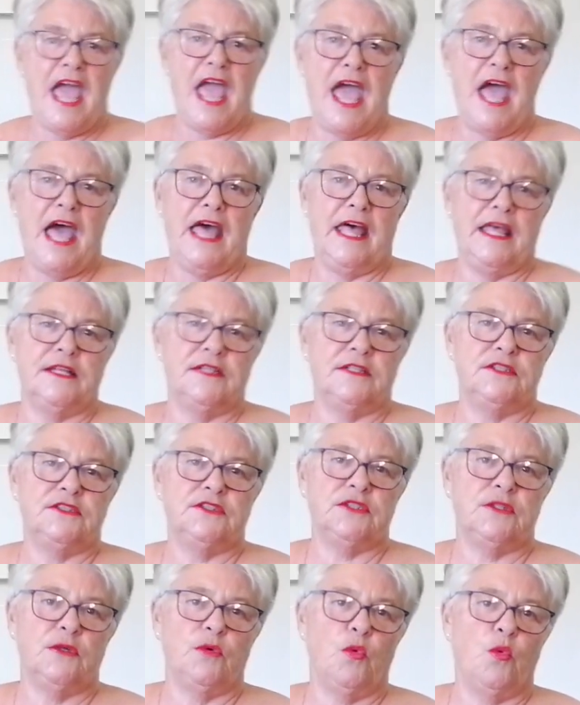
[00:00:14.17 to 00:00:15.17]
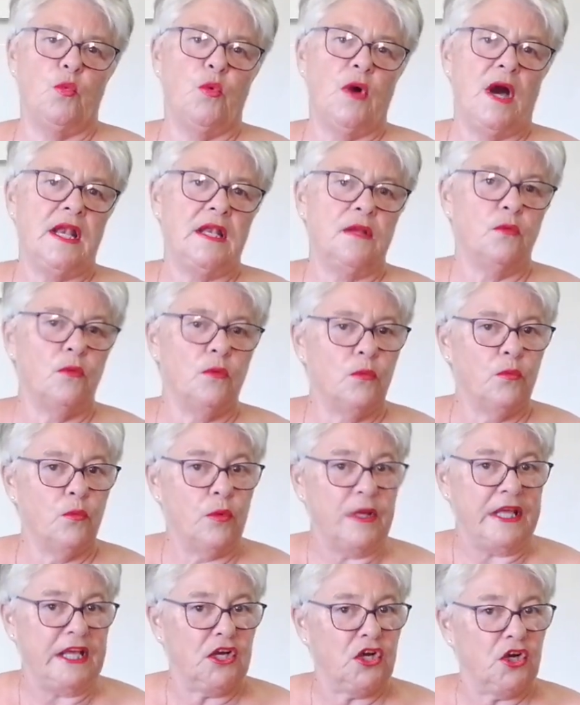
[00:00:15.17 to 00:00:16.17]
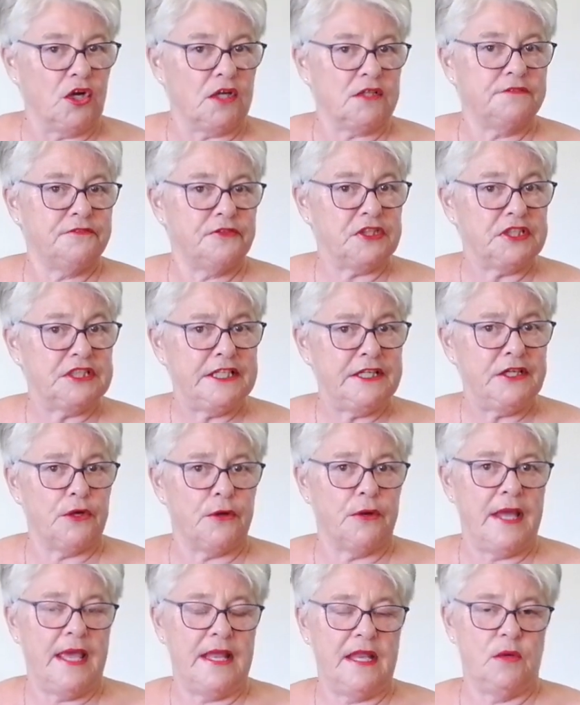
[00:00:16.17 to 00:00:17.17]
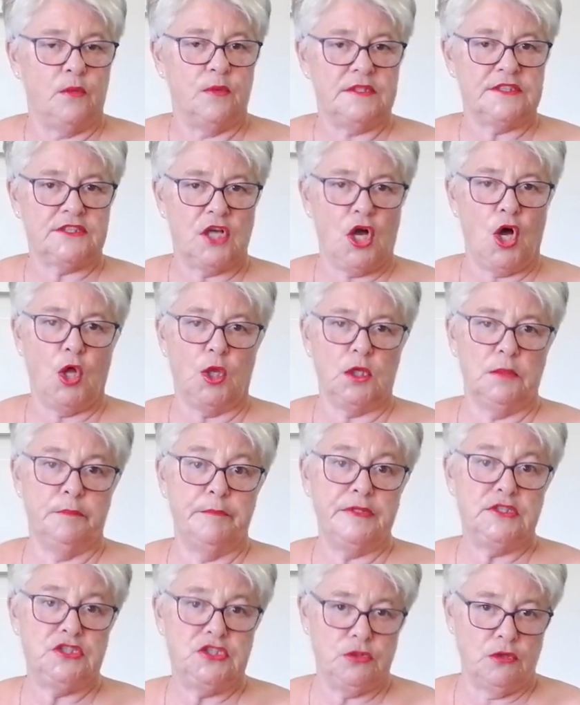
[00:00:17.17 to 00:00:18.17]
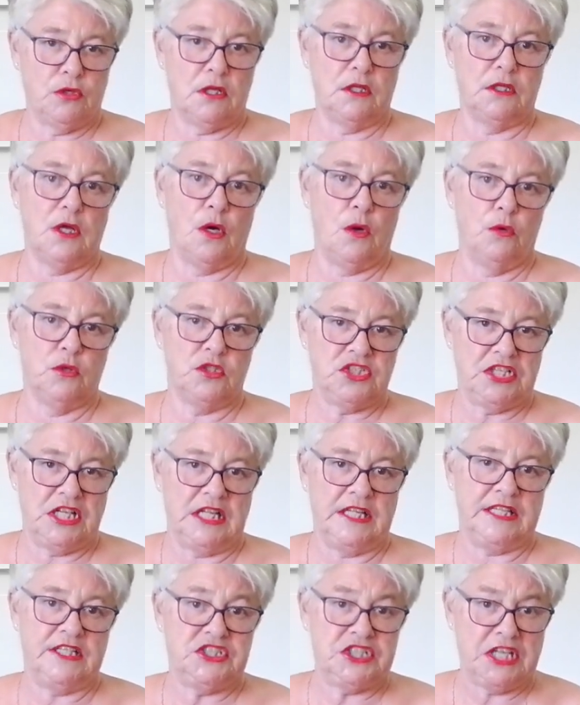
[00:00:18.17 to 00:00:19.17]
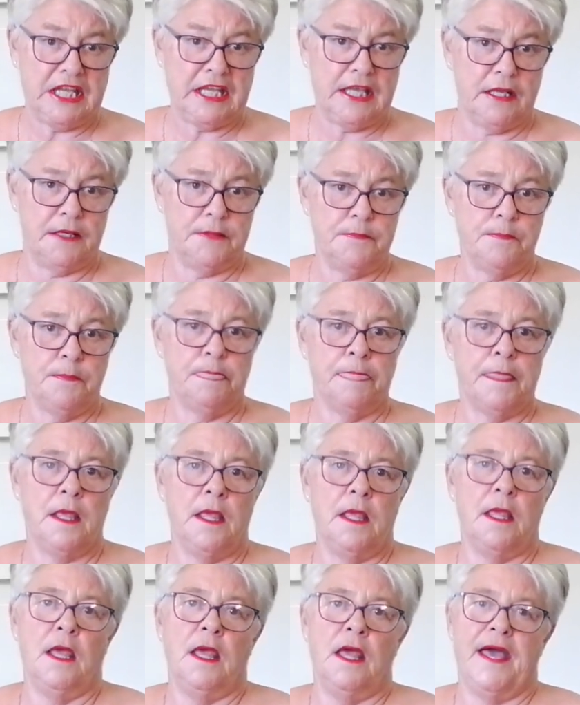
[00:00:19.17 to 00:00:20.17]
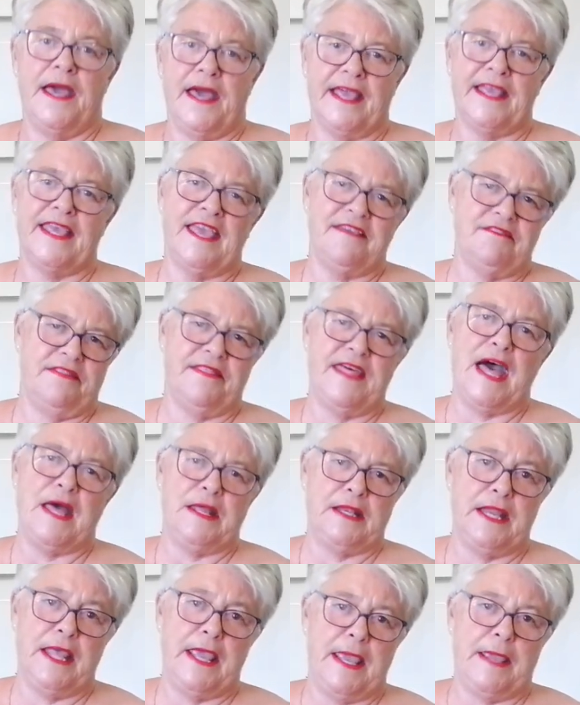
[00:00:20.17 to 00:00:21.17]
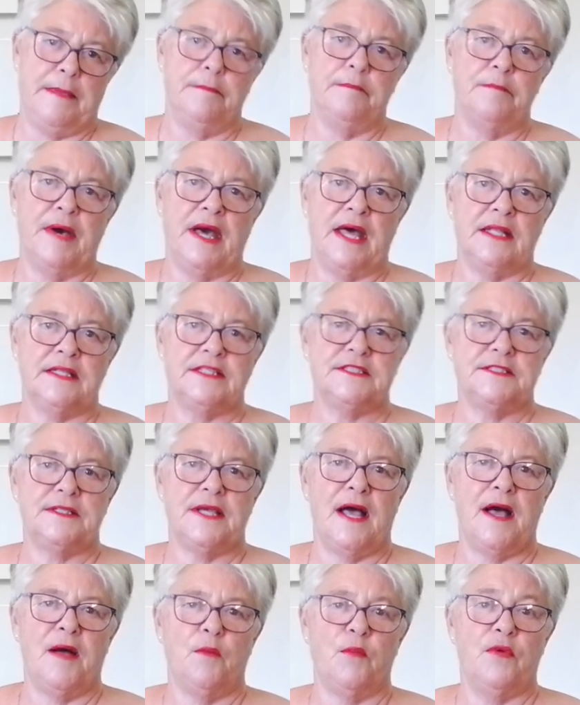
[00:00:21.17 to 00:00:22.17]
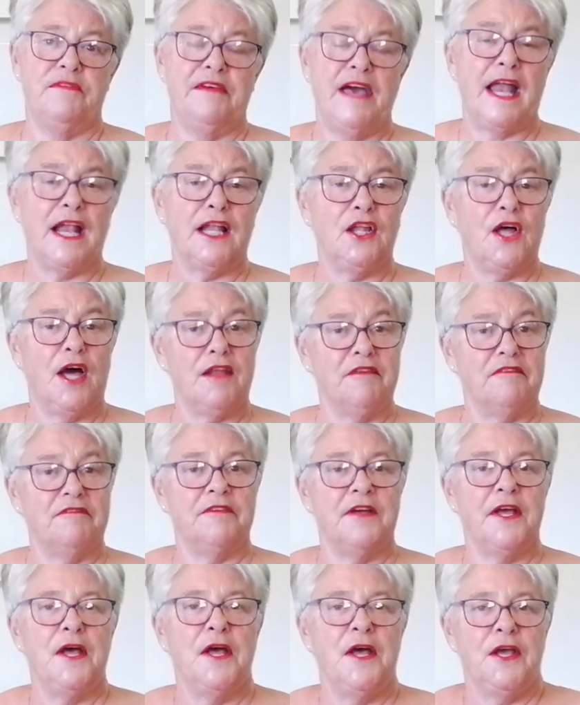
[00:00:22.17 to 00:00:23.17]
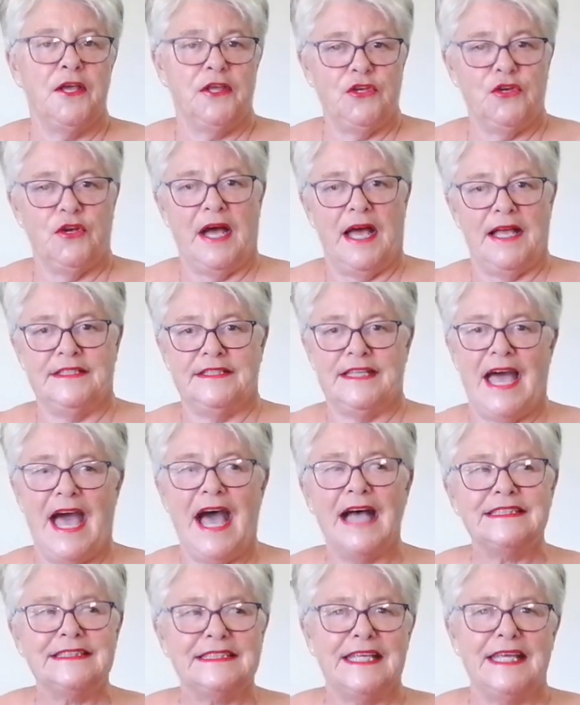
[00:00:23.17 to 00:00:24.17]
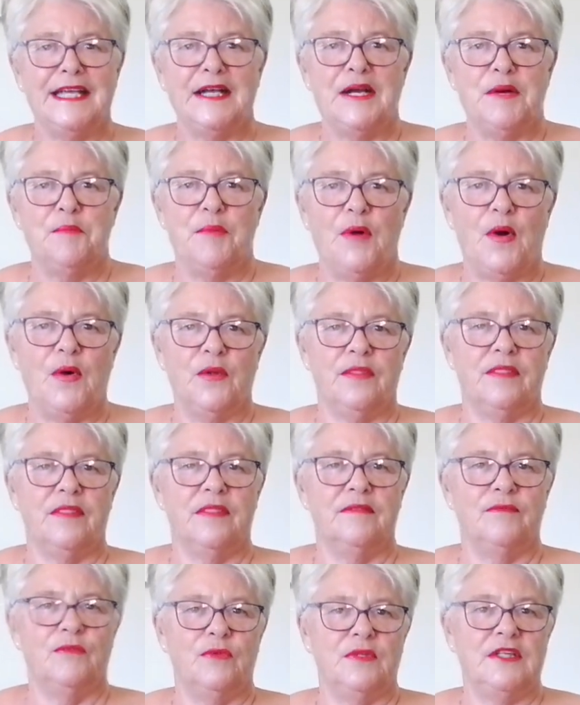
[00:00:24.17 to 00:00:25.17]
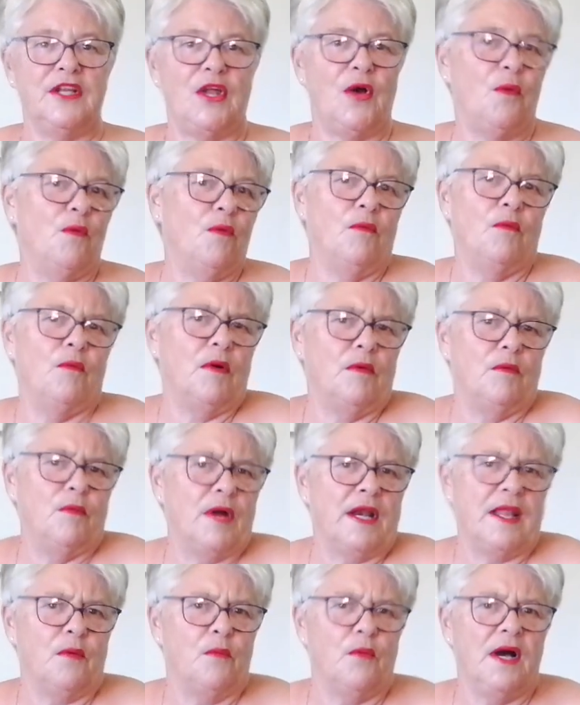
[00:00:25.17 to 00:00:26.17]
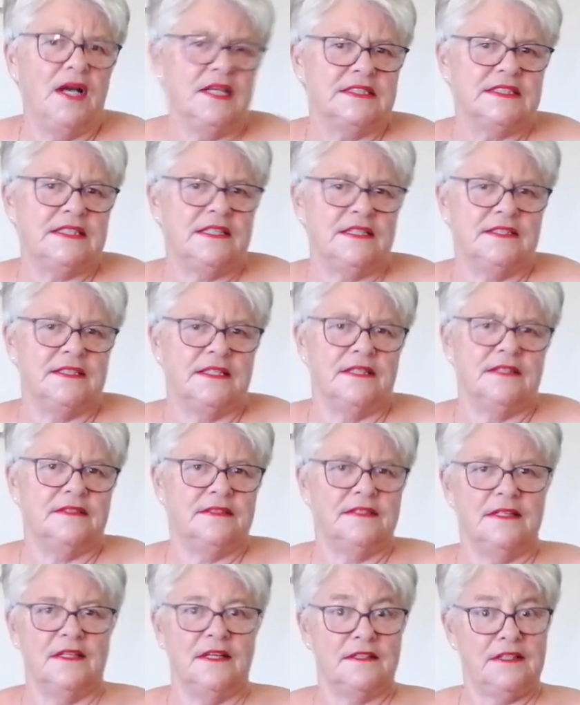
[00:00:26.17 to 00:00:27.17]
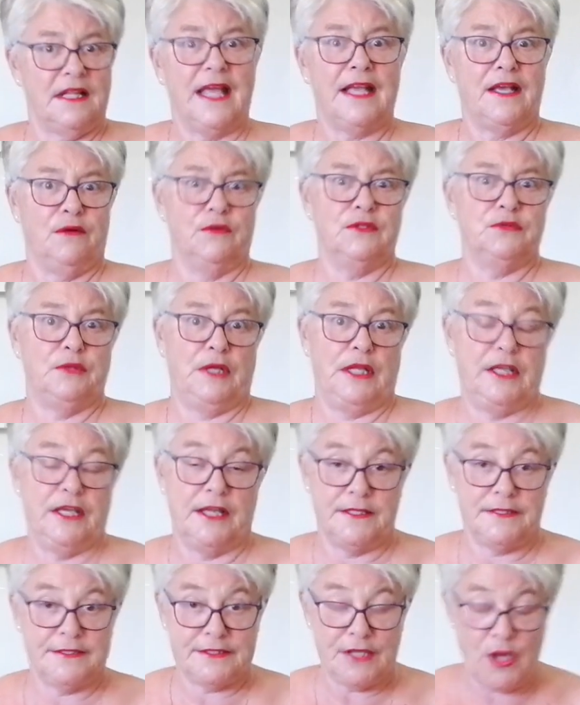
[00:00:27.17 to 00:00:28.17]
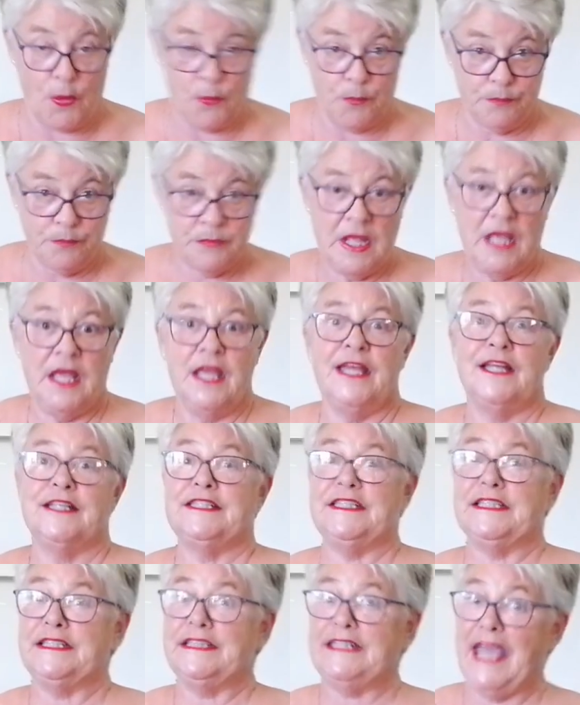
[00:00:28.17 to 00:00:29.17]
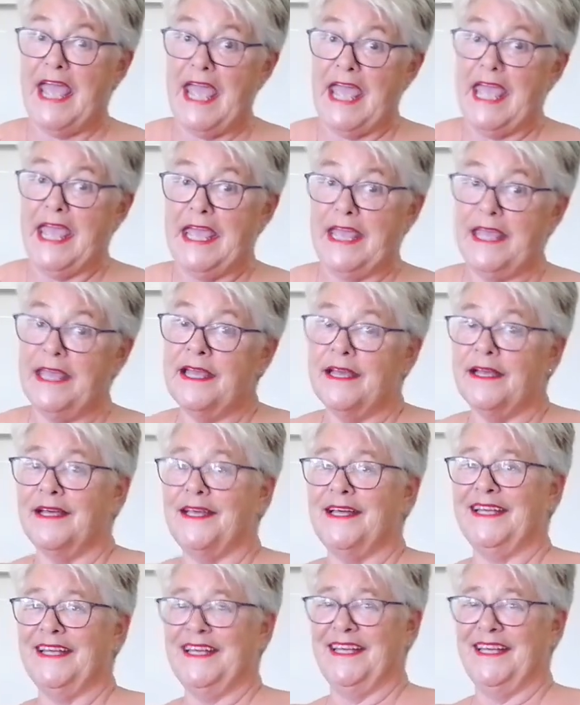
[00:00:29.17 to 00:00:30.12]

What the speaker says: and what we cooked for dinner, and it was called Michukulo Chili Chicken. And I gave it that name, but we've had a lot of you guys asking about, what it was because it looked like it was really good. So today,